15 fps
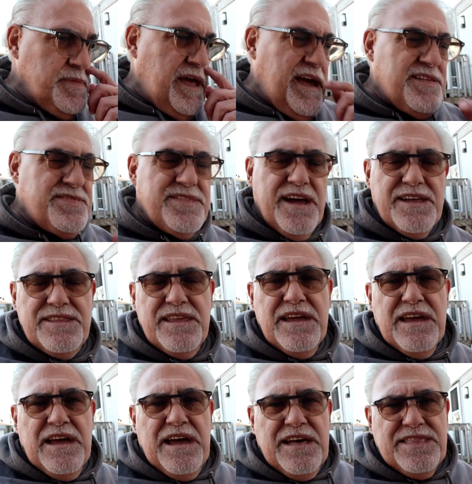And then
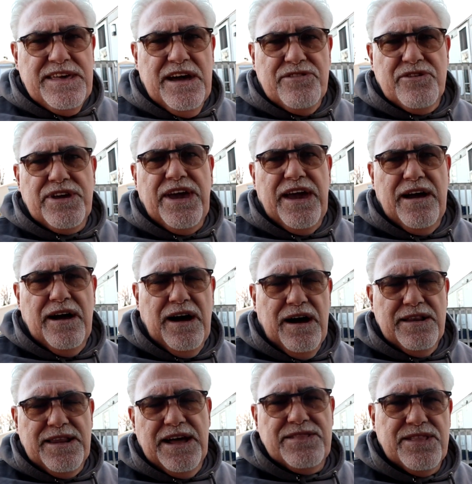the other
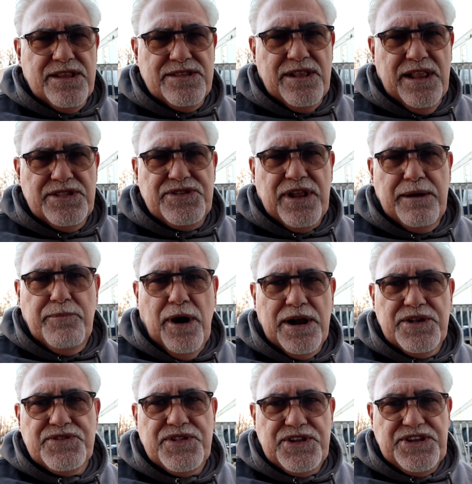lens that I bought
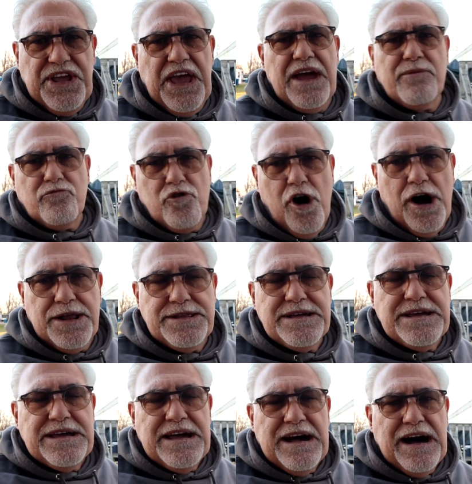is the Tamron
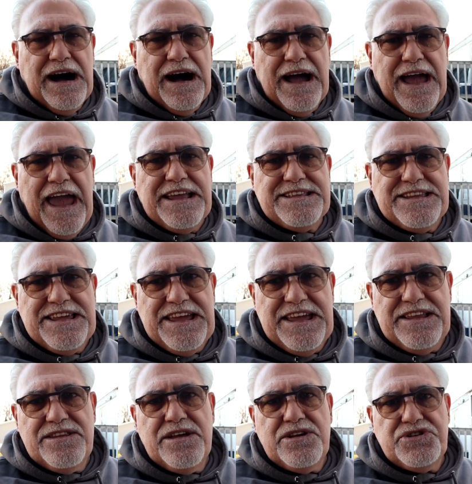
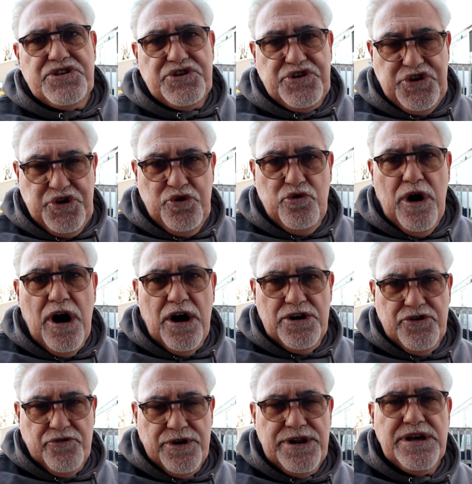18 to
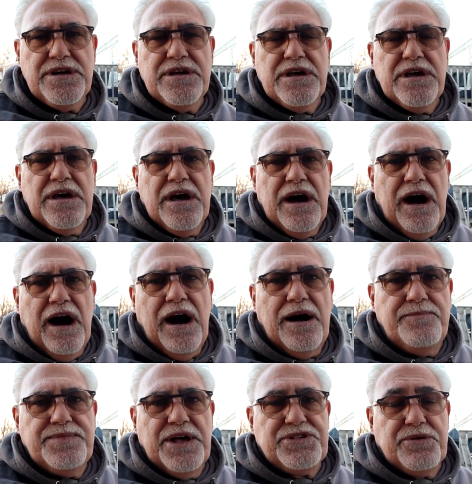200.
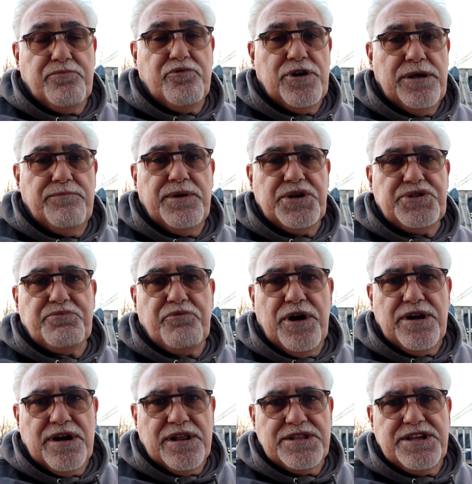That's a pretty big
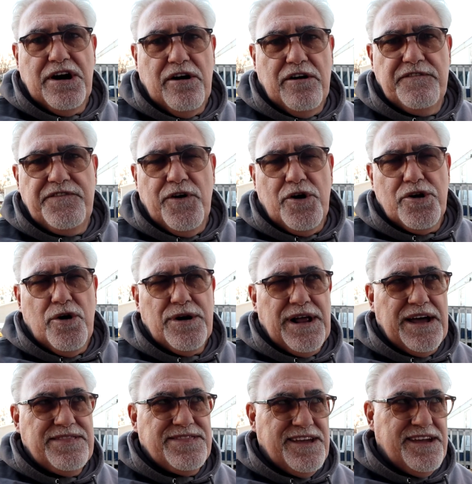spread on a telephoto, and
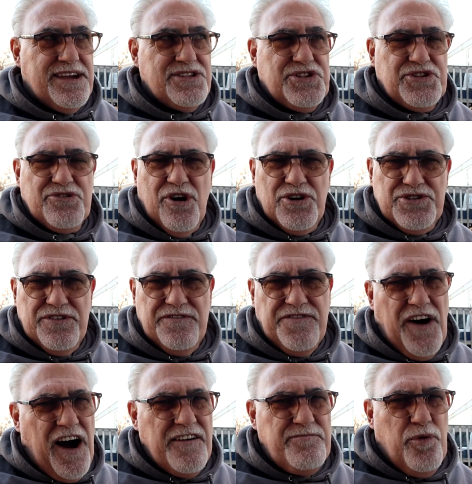I think it starts at
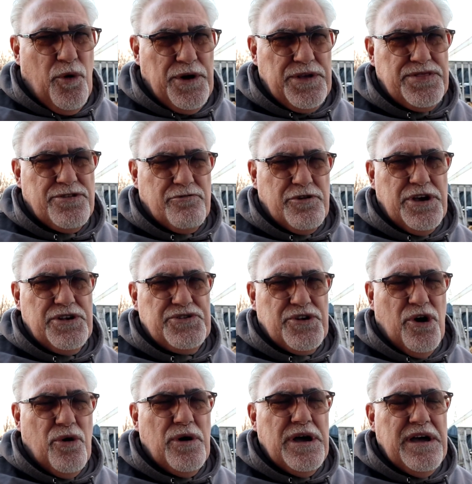5.3,
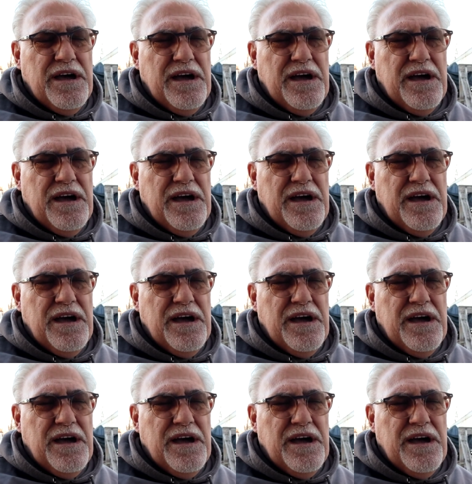so